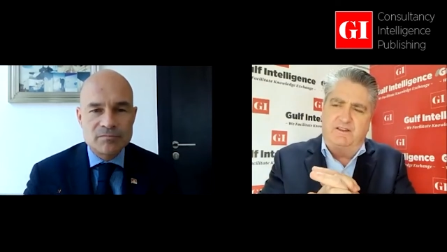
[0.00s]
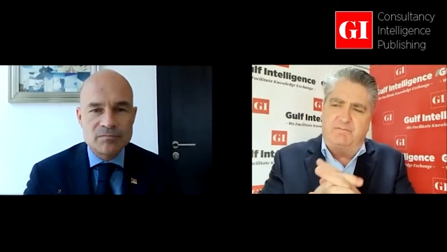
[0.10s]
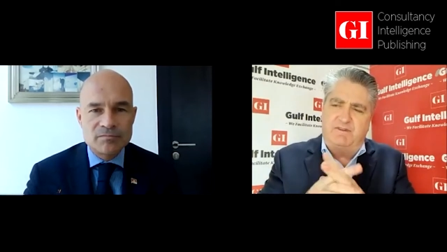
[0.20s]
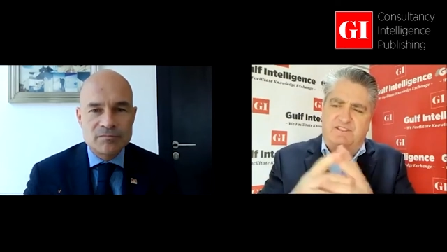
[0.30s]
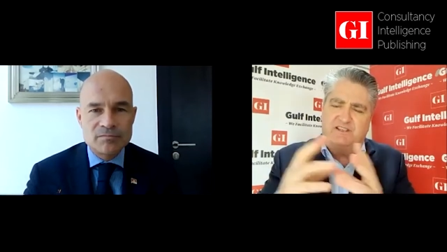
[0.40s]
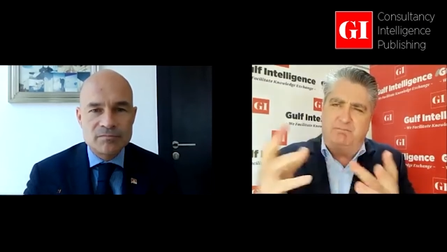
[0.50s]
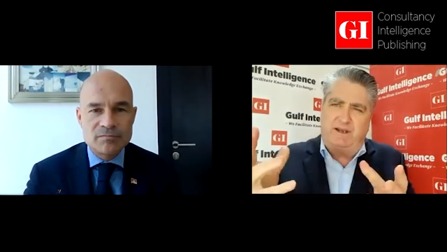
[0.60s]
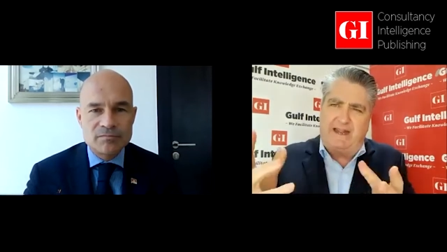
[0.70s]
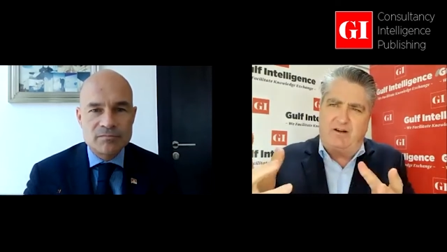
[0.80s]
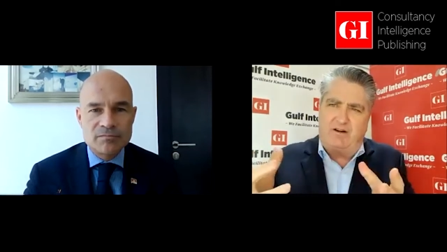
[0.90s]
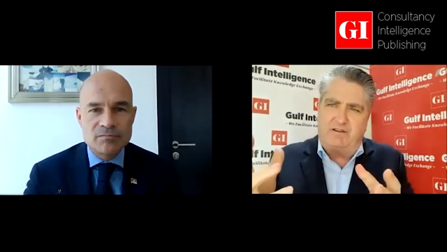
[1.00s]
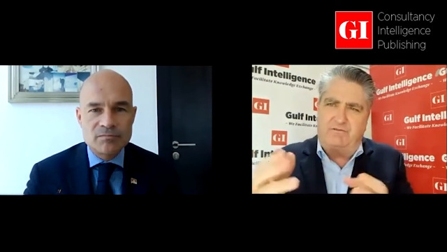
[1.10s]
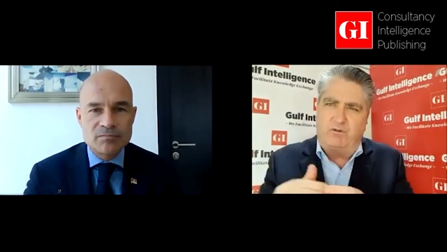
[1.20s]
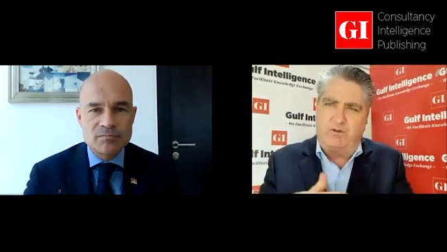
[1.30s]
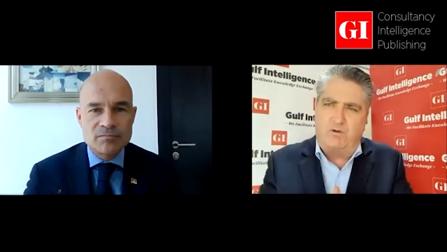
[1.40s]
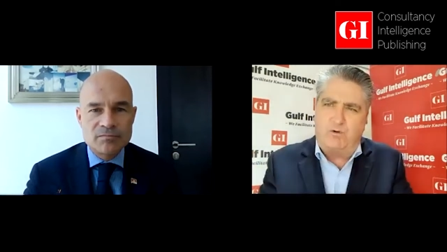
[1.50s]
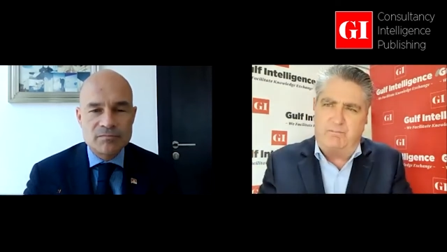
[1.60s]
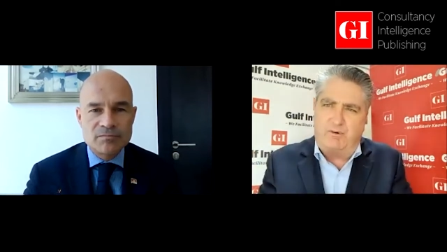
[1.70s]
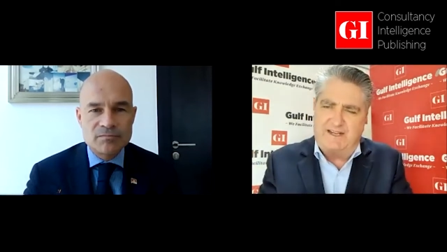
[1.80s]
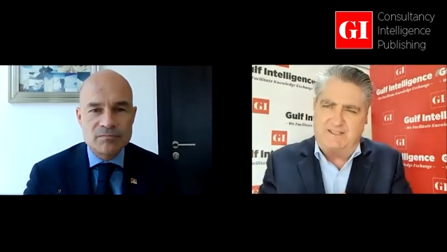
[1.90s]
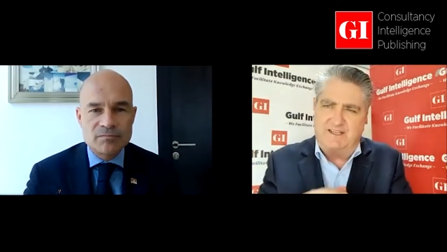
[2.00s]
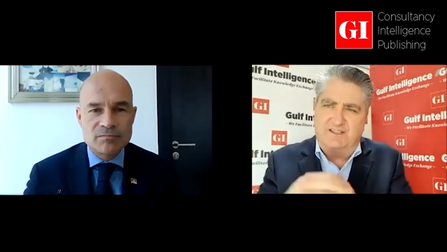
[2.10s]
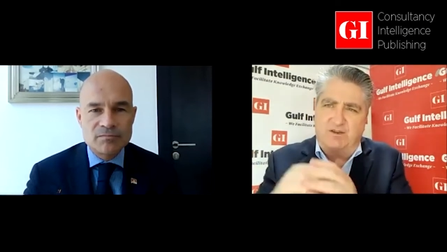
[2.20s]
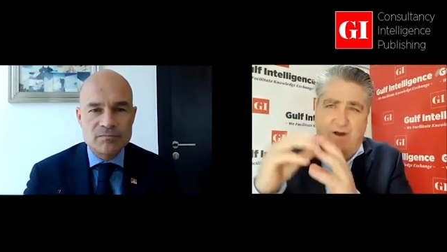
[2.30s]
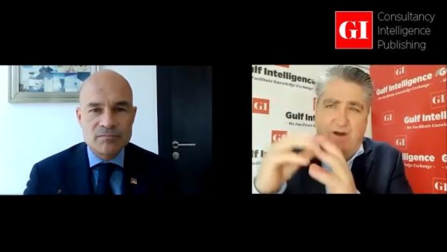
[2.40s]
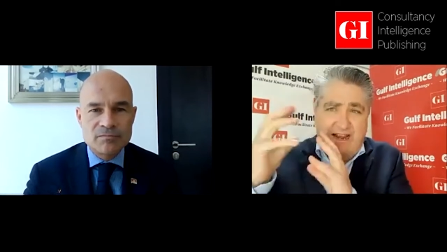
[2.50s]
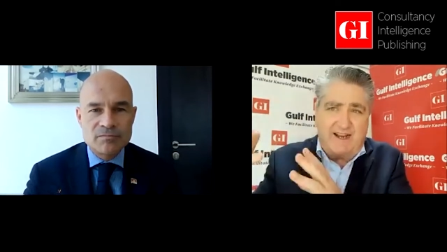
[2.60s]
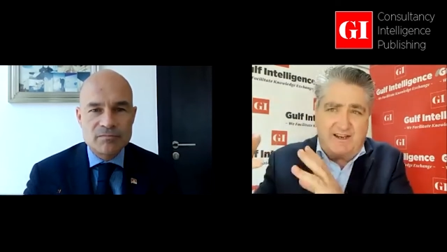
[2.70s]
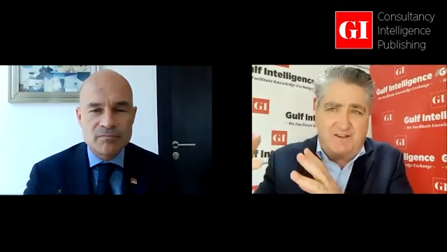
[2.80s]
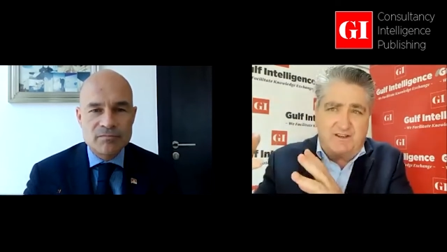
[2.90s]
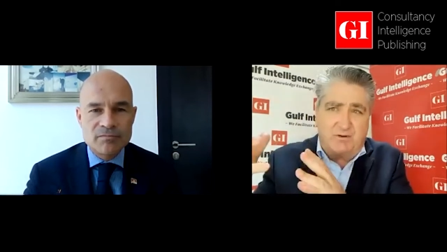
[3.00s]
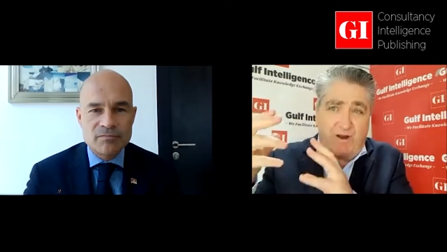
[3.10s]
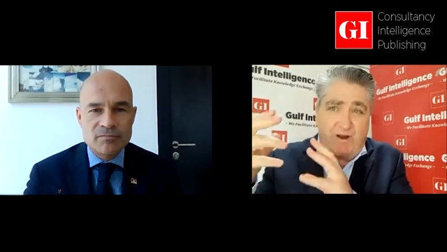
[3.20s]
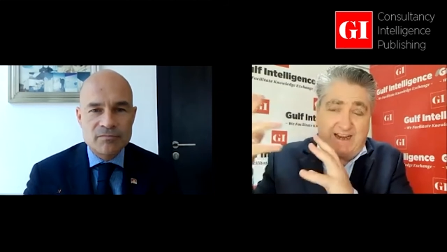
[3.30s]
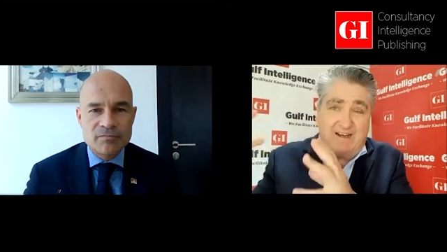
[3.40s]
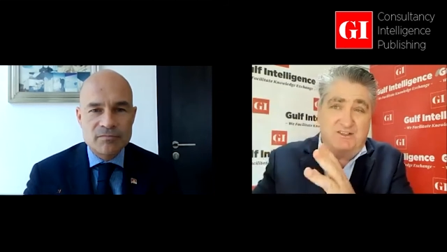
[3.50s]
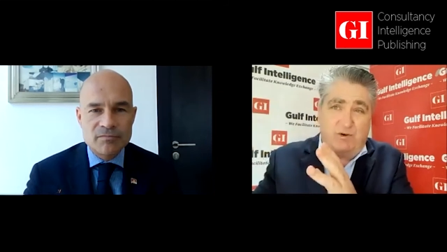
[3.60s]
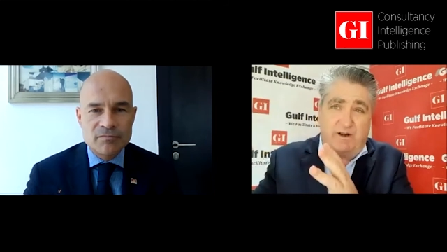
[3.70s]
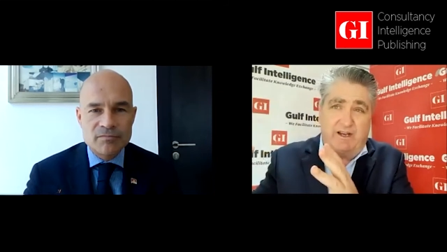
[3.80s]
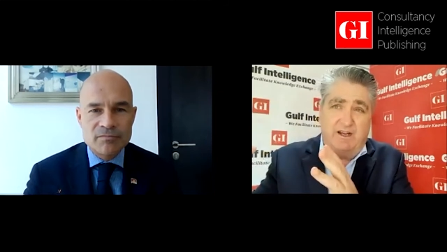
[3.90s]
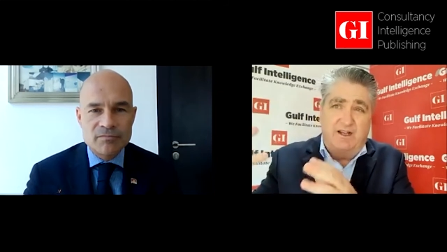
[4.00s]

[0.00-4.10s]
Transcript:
Speaker 1: the missing player on the full court press is the regulate the regulatory